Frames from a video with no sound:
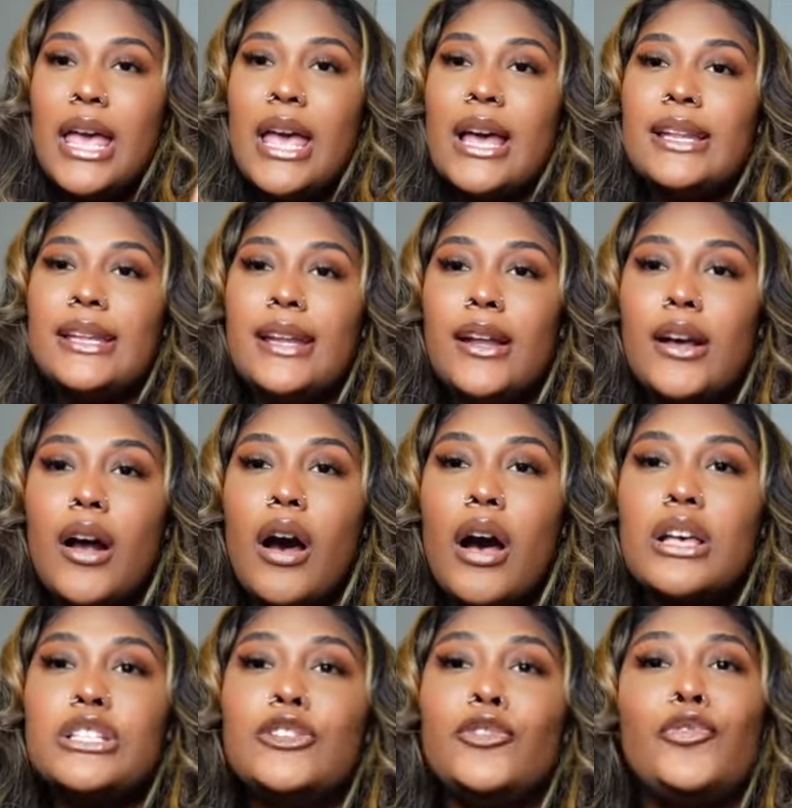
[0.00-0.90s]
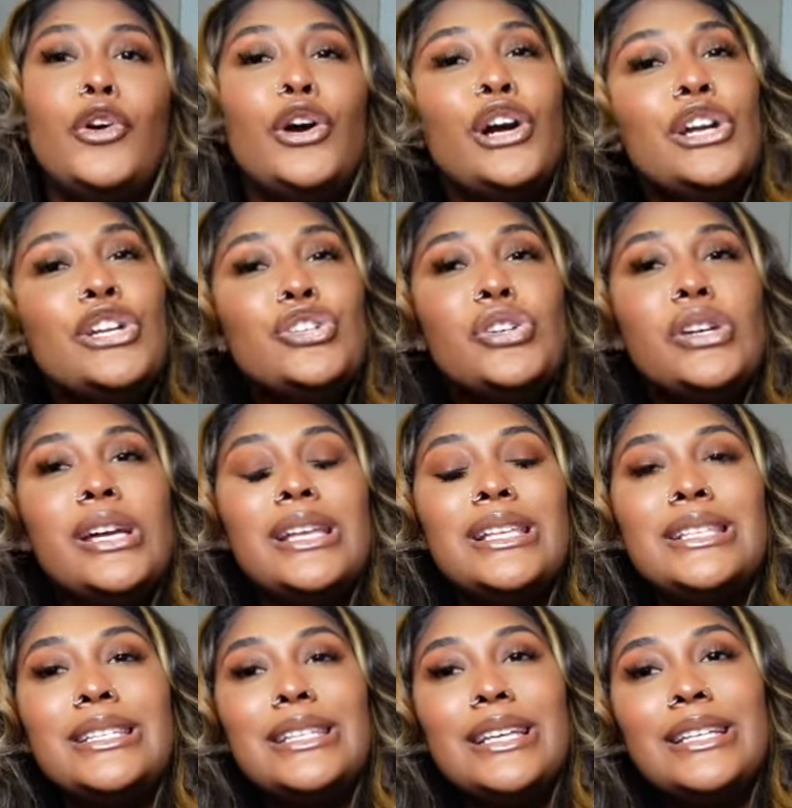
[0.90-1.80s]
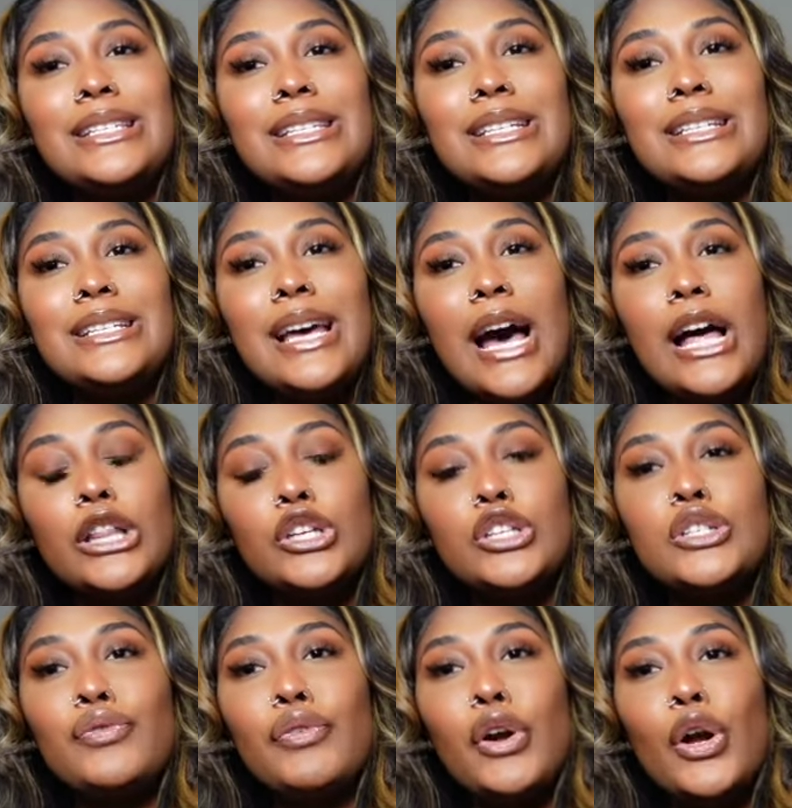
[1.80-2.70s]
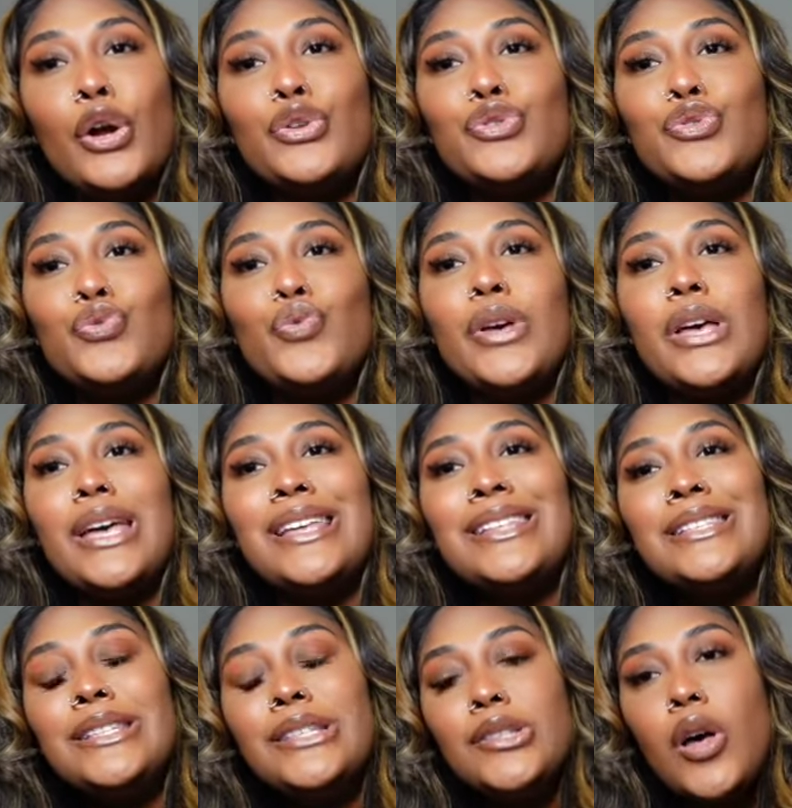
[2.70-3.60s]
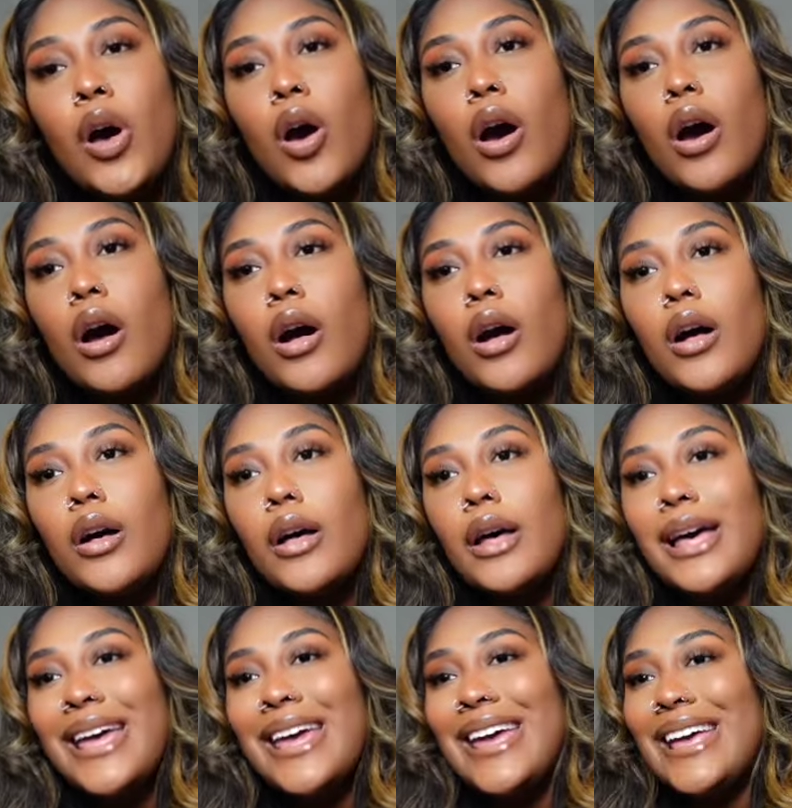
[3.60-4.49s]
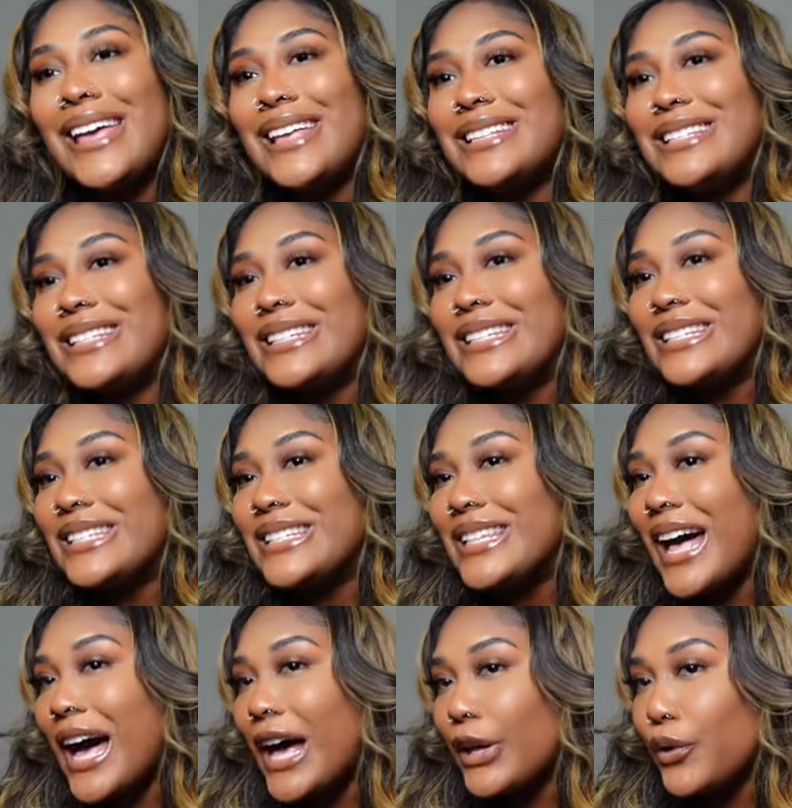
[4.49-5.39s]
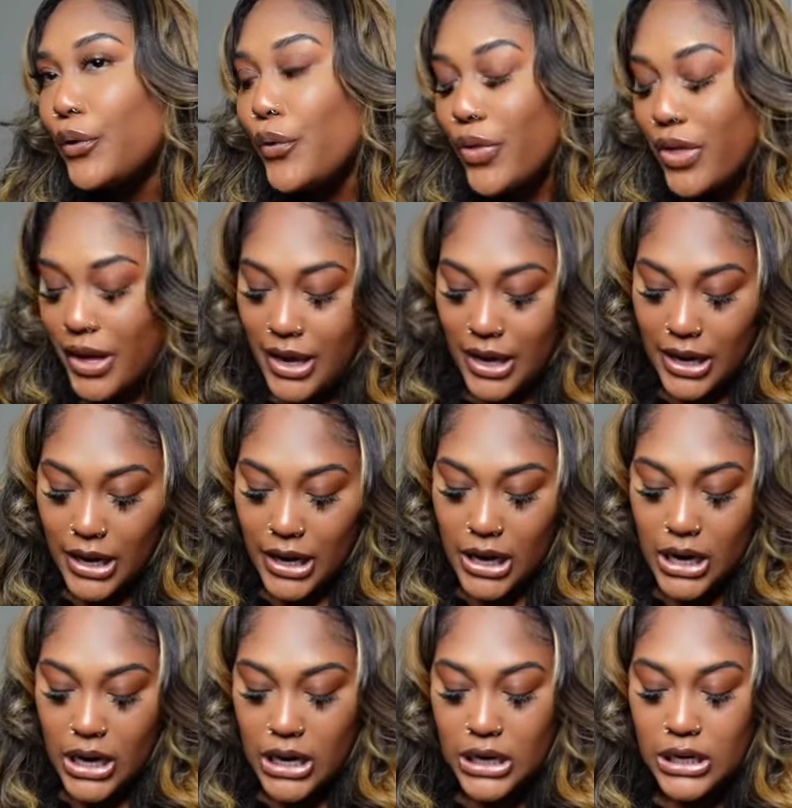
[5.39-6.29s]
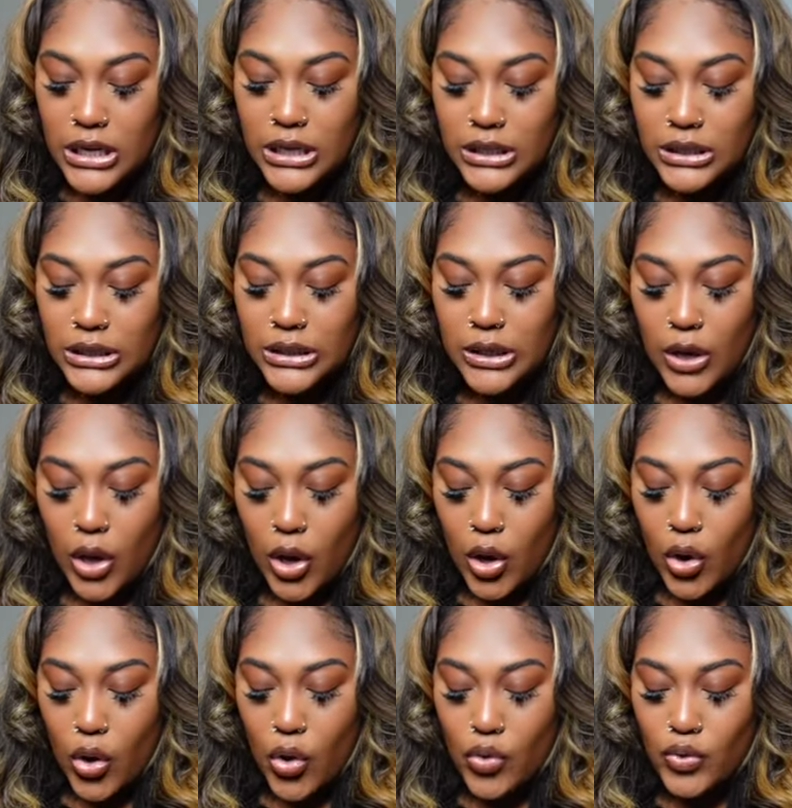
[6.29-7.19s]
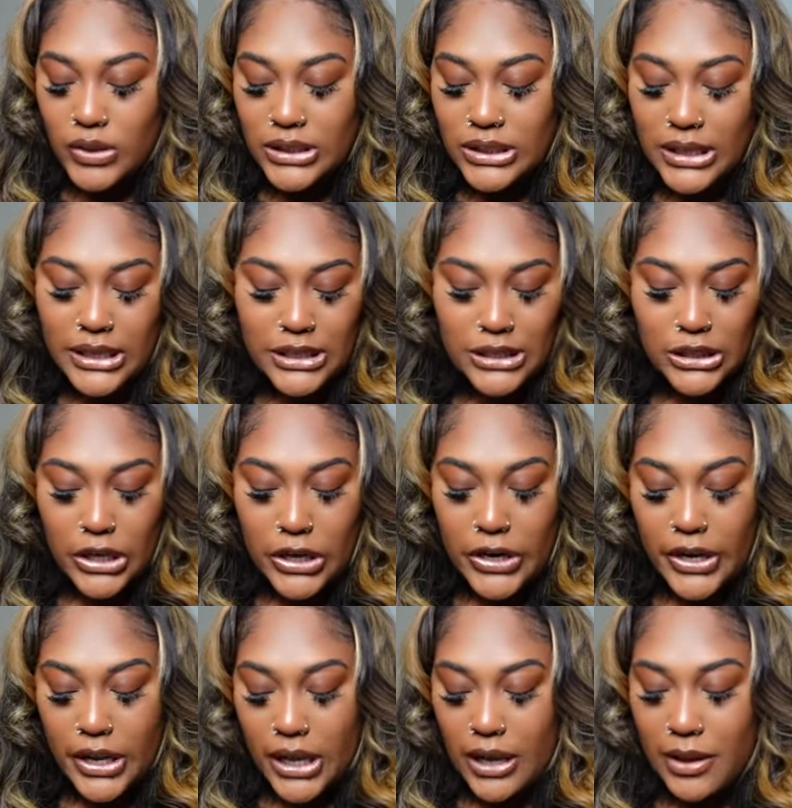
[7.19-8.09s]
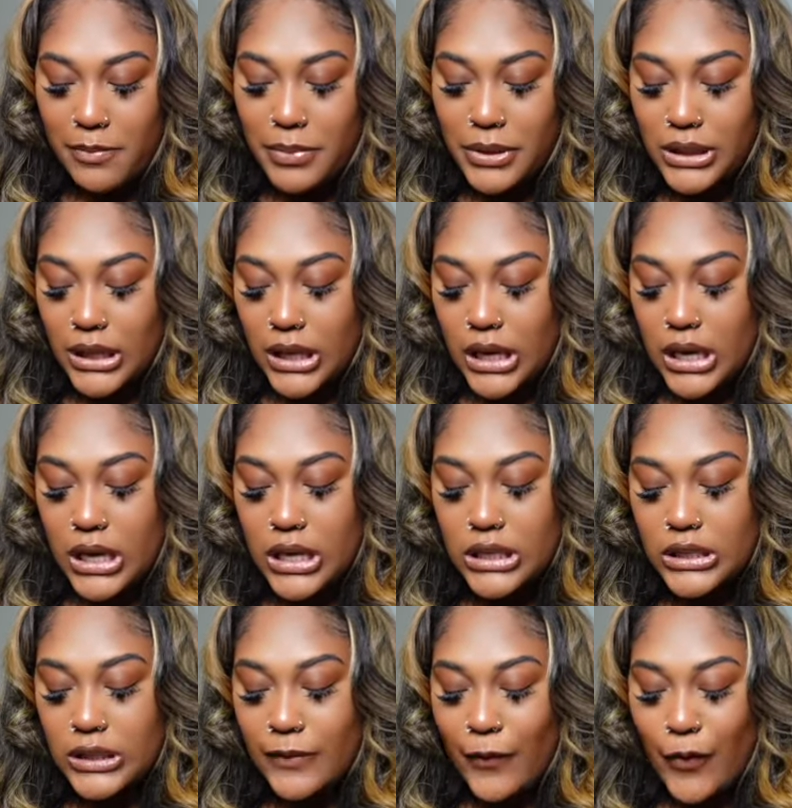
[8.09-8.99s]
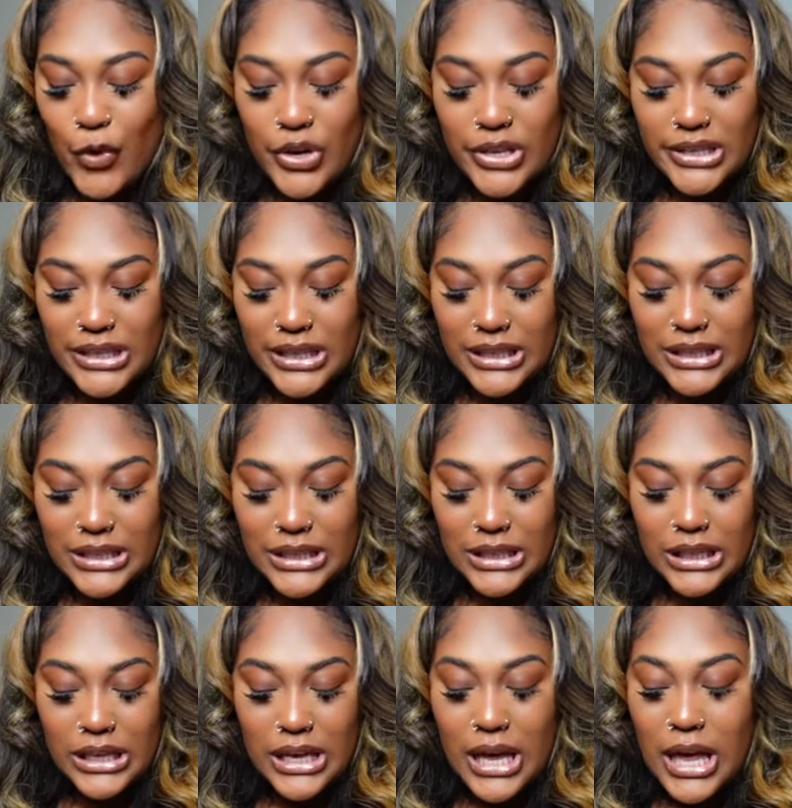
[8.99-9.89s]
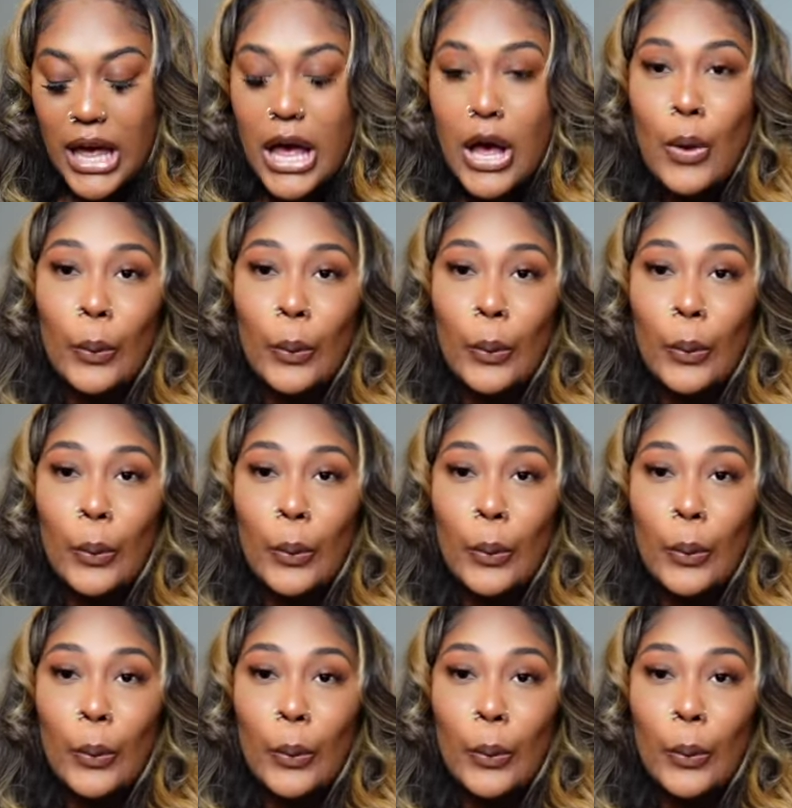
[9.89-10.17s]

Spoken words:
And then it cost $460 for her to install and style the hair. So $630 plus $460.